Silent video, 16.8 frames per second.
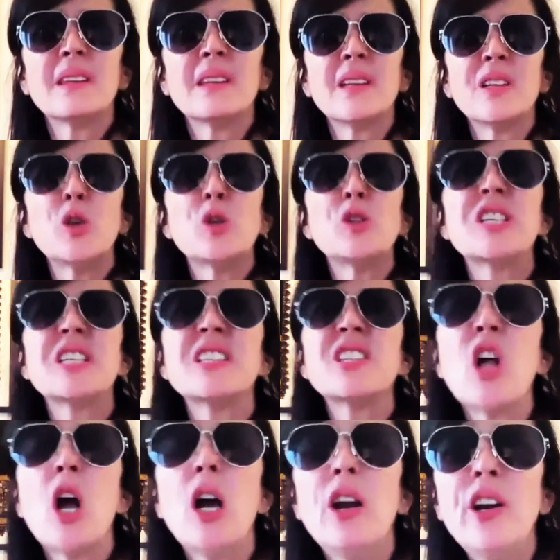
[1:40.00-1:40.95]
you just
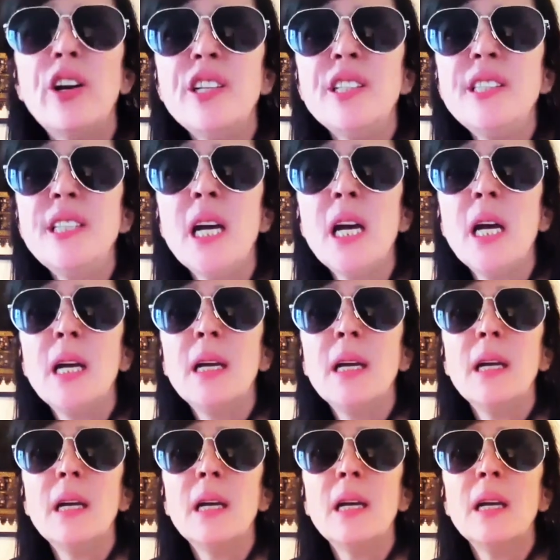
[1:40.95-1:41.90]
heard
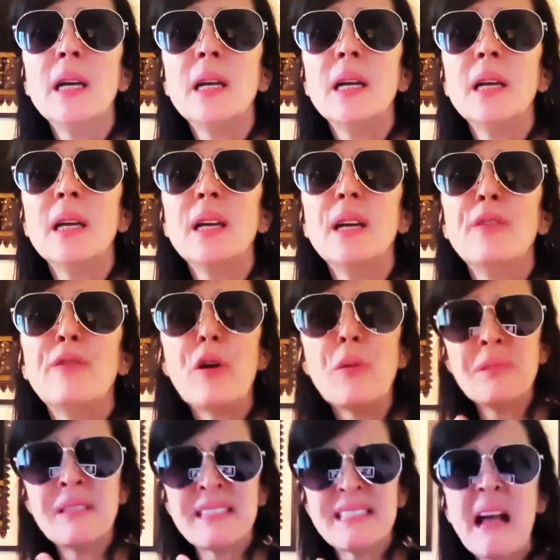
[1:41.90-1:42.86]

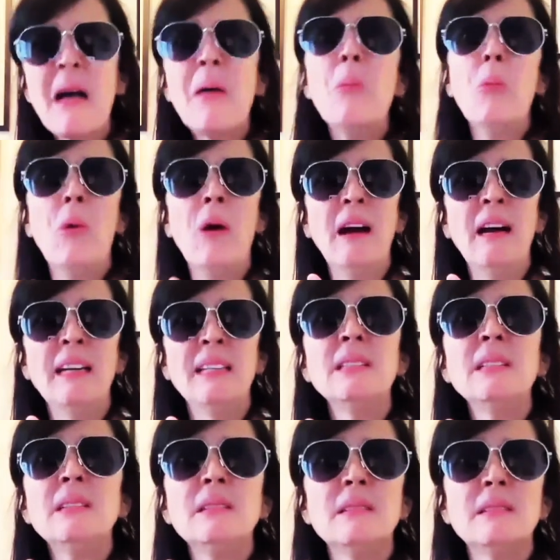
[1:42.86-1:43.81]
from
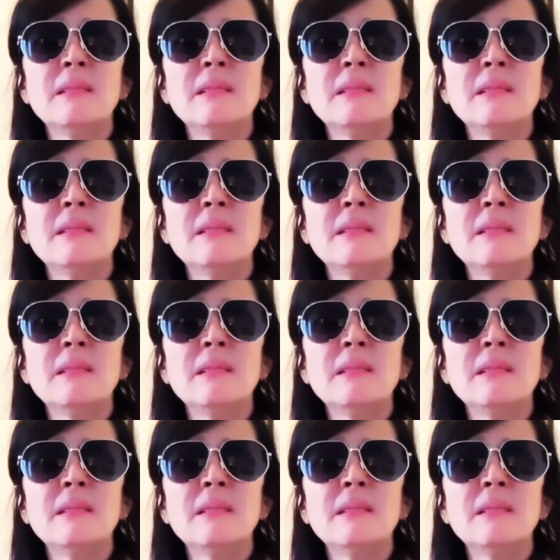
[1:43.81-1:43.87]
someone,